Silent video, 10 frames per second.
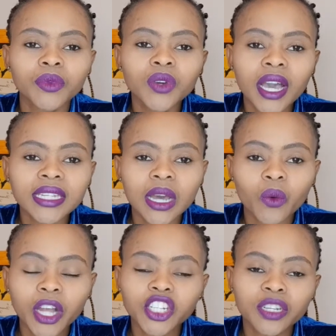You guys are
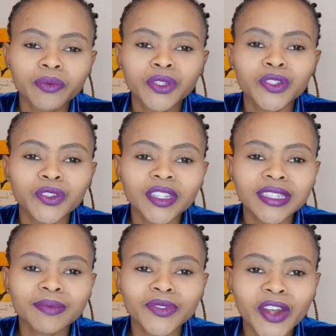watching but you're not
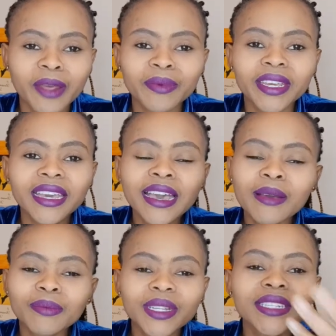subscribing.
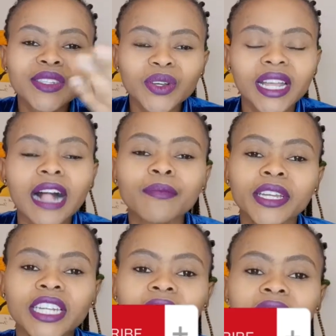Please, it's going to help my
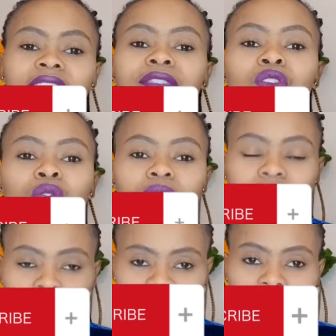channel if you
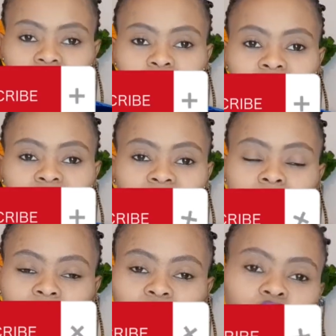subscribe, if you
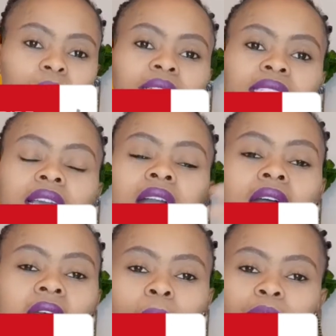like the comment.
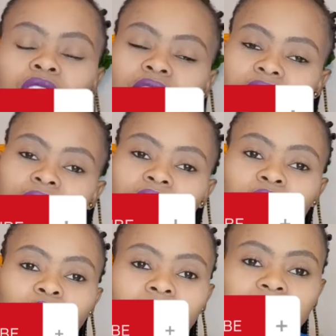I appreciate everything
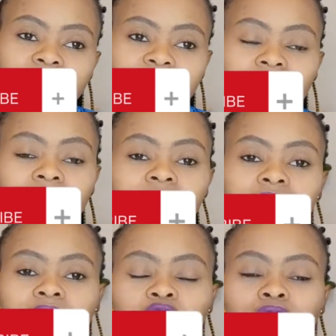you guys have done.
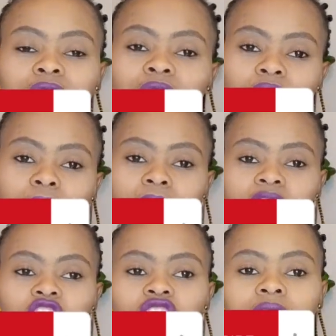Thank you very
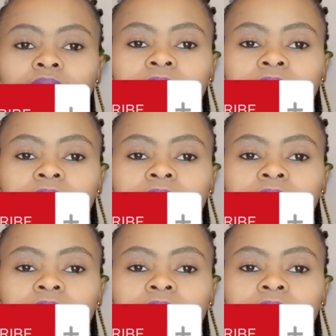much.